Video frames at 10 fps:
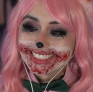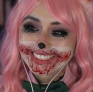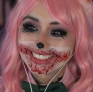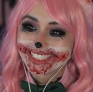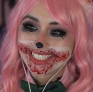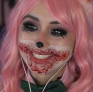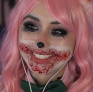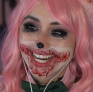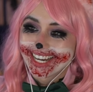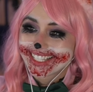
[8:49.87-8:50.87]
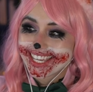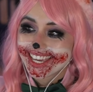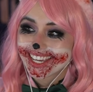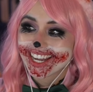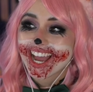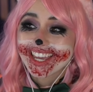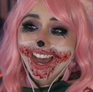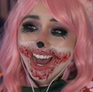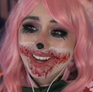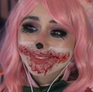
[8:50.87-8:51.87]
I can't. I
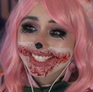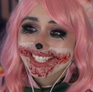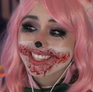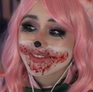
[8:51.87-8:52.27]
have seen